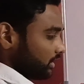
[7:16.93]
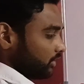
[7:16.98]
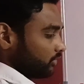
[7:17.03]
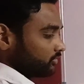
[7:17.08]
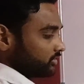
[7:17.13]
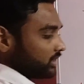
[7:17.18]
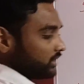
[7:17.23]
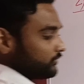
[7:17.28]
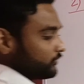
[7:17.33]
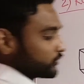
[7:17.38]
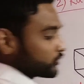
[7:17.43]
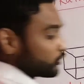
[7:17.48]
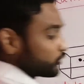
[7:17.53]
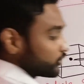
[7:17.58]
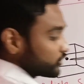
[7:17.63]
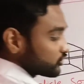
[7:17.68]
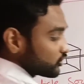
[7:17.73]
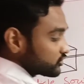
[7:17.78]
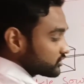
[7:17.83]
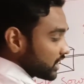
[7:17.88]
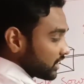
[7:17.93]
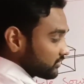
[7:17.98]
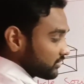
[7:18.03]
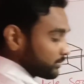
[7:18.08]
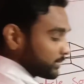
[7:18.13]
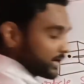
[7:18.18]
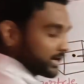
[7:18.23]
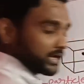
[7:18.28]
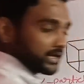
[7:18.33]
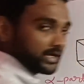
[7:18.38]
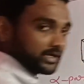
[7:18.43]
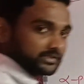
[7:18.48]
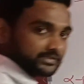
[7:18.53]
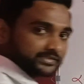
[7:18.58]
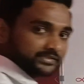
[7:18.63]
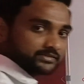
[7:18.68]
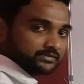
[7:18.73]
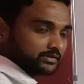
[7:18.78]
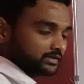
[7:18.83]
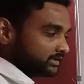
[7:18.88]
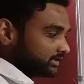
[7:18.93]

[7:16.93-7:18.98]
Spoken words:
out of 20,000 alpha particles.